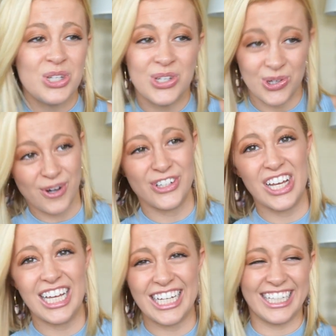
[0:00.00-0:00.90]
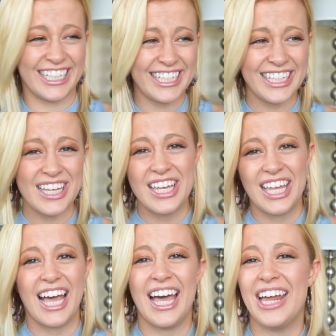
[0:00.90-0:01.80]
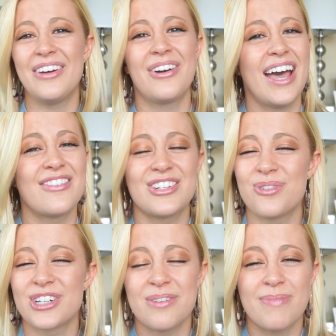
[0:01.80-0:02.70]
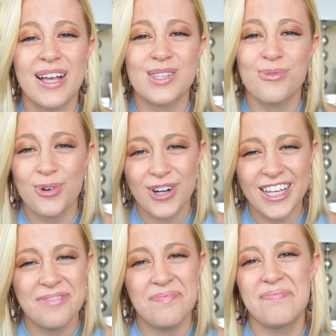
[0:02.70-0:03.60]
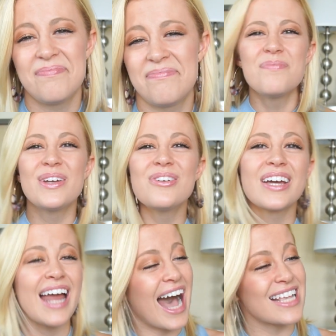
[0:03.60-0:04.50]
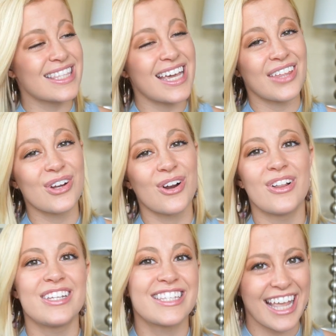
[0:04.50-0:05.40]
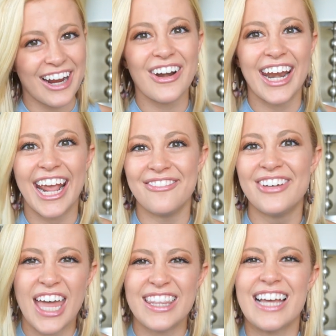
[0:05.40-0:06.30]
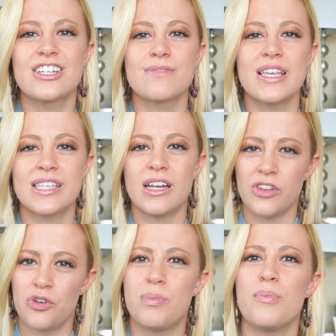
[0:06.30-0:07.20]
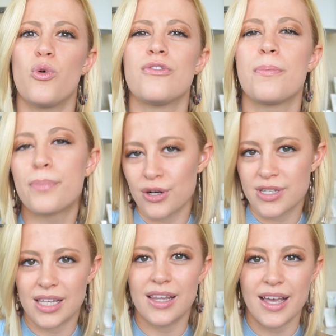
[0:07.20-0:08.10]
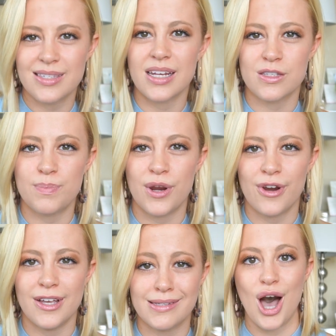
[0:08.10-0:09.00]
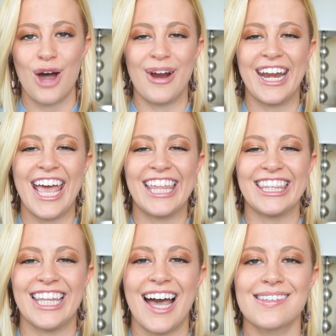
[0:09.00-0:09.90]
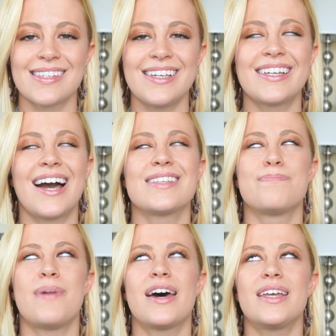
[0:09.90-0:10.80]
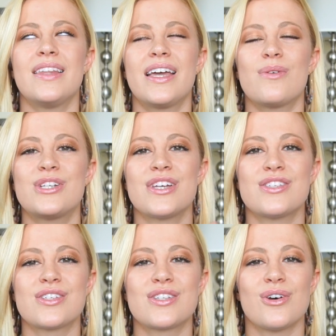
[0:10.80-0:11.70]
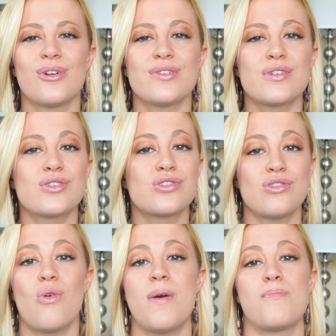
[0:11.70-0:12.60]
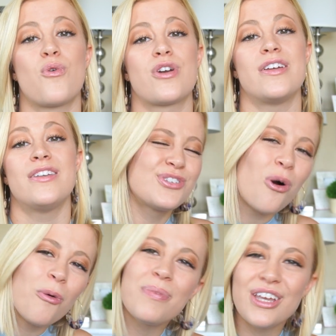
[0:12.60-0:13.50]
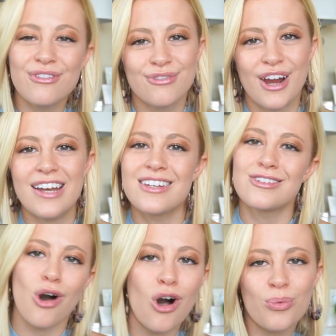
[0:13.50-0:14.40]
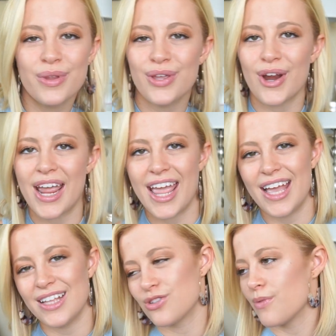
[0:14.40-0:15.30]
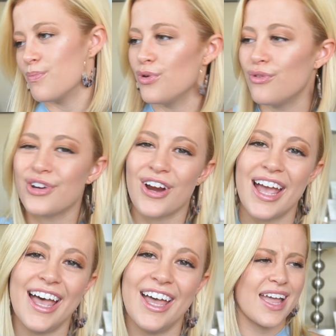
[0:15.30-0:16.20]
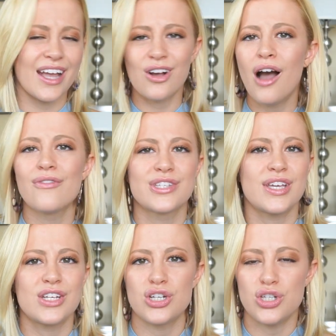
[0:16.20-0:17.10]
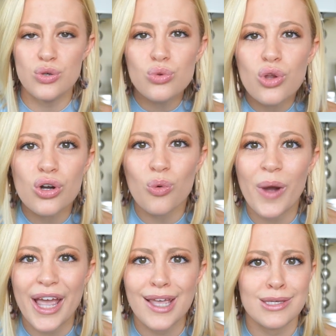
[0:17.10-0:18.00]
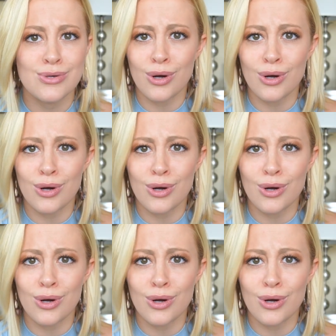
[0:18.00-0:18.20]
Georgia? I don't have a Georgia in my sorority. But you can ask the other girl and say her name, and that just makes it a little bit more of a personalized experience. All right, and lastly, guys, body language is still so important. Don't be afraid to talk with your hands or move your head. In conversation, you look away. You